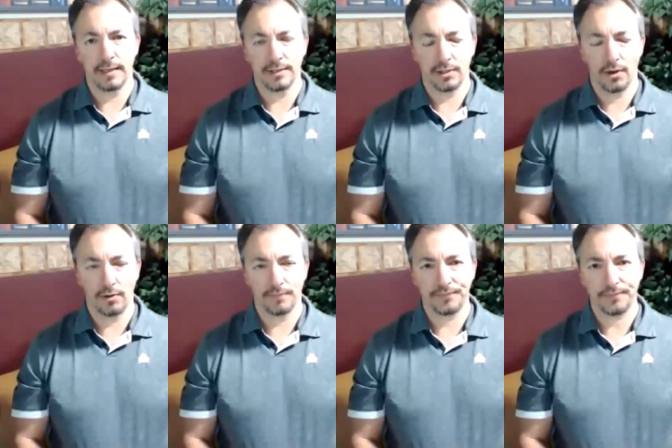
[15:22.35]
And
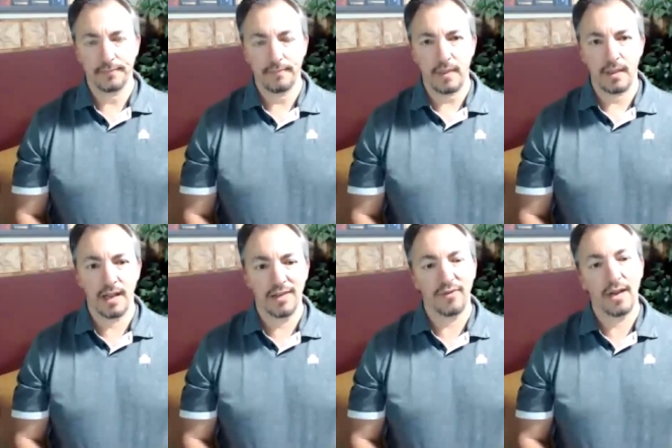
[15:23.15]
so
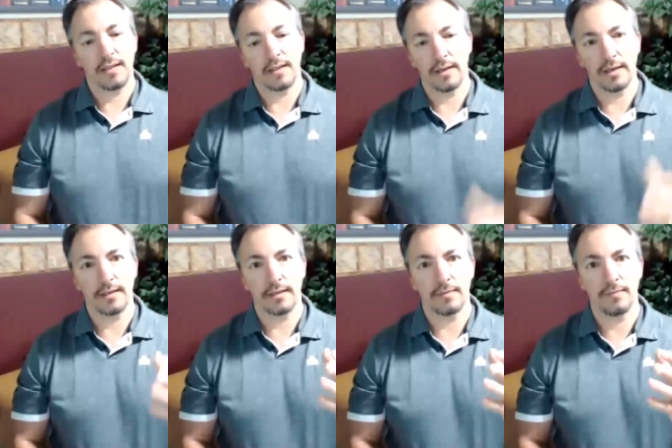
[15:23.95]
I find
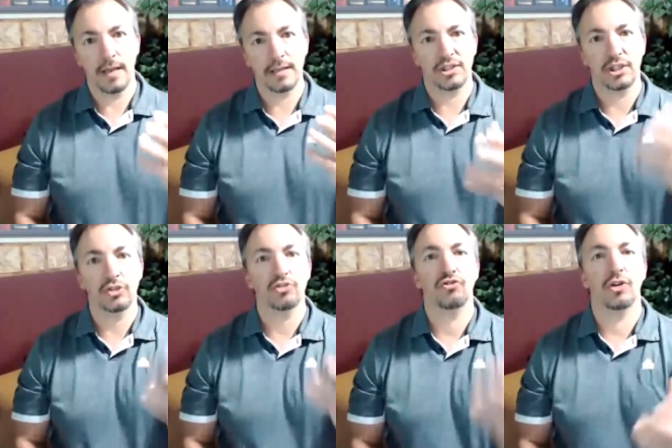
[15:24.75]
that men
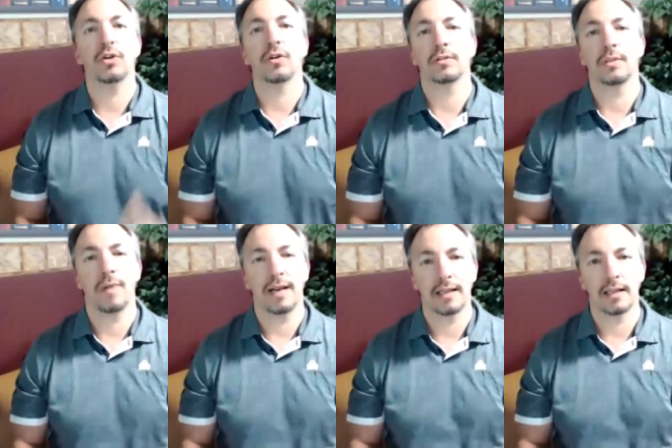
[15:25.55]
still struggle
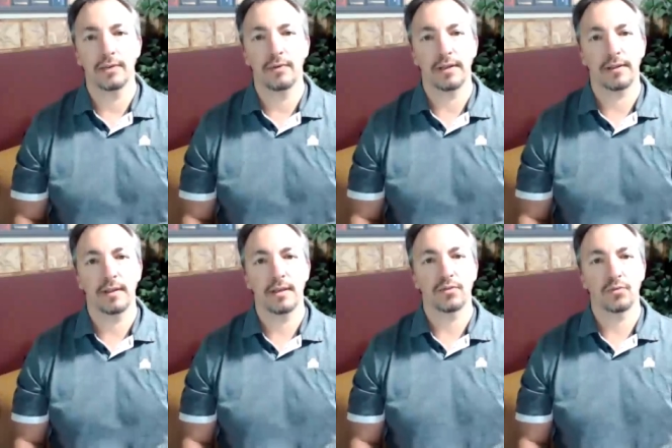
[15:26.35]
mightily with
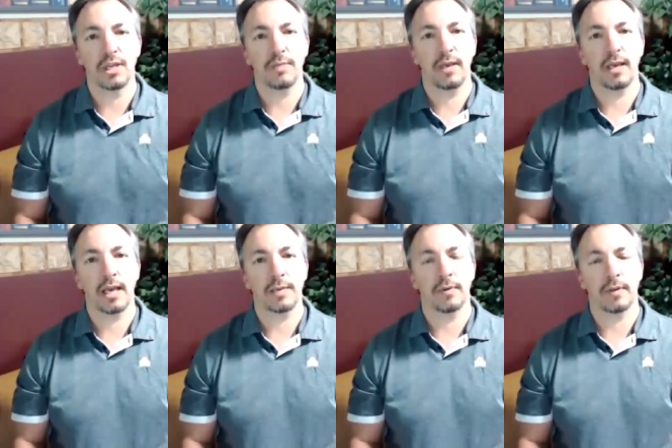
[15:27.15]
really being
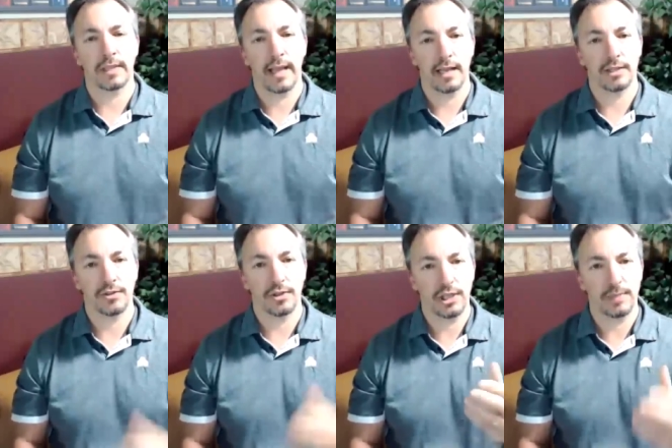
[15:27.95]
able to
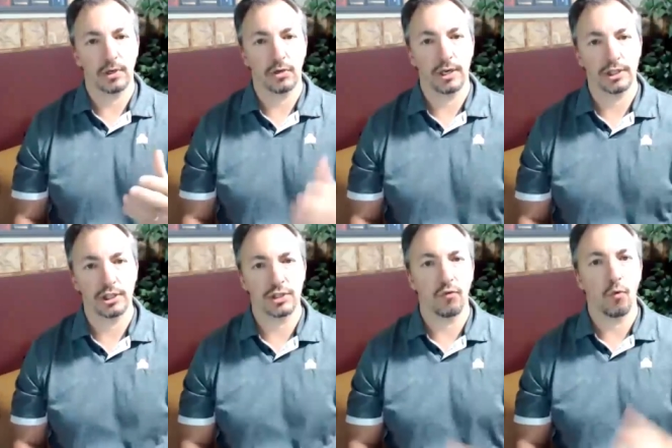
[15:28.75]
answer the deeper
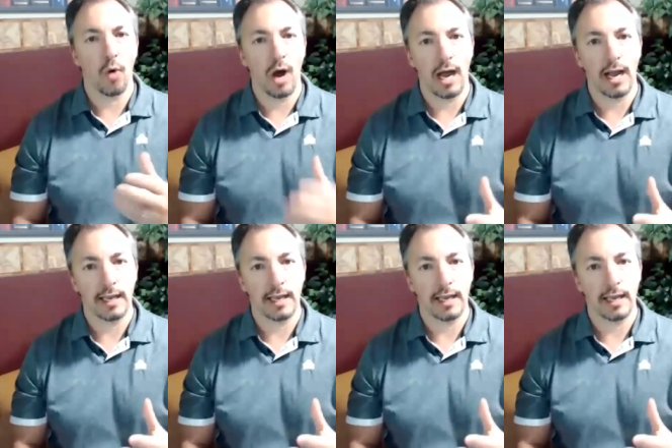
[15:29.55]
questions of why.